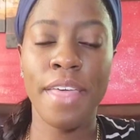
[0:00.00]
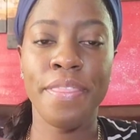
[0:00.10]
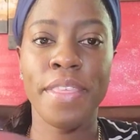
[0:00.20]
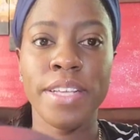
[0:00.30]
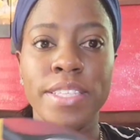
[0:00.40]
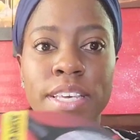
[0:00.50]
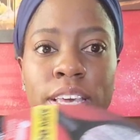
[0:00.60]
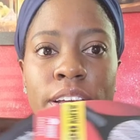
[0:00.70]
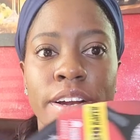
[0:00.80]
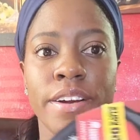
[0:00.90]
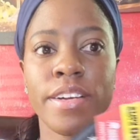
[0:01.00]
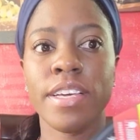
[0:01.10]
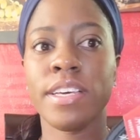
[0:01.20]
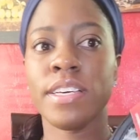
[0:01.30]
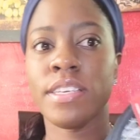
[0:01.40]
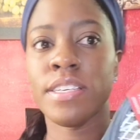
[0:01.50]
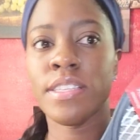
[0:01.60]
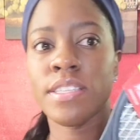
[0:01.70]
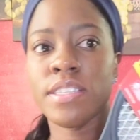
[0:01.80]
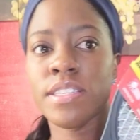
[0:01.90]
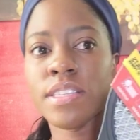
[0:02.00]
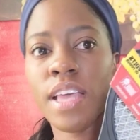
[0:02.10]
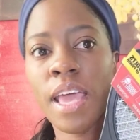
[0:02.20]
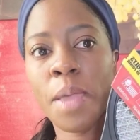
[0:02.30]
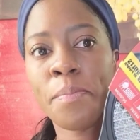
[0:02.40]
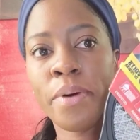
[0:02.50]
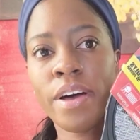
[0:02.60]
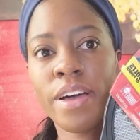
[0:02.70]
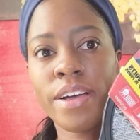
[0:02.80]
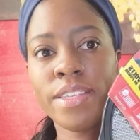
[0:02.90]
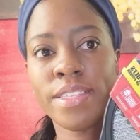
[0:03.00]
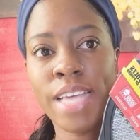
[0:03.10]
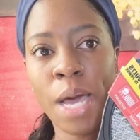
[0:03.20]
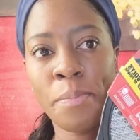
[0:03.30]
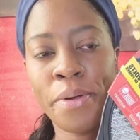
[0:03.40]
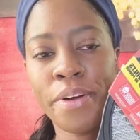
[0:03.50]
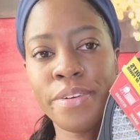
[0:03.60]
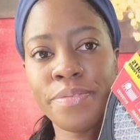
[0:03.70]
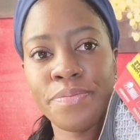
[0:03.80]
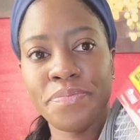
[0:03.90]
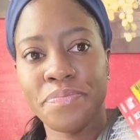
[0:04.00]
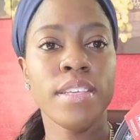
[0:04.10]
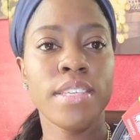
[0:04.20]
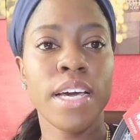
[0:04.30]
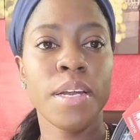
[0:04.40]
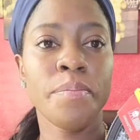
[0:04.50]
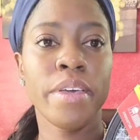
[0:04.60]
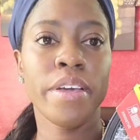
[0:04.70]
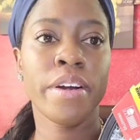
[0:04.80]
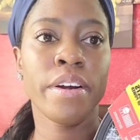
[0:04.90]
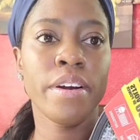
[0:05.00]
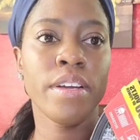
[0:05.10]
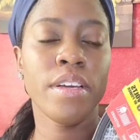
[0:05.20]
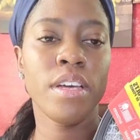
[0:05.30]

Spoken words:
This here is a bug zapper. This item here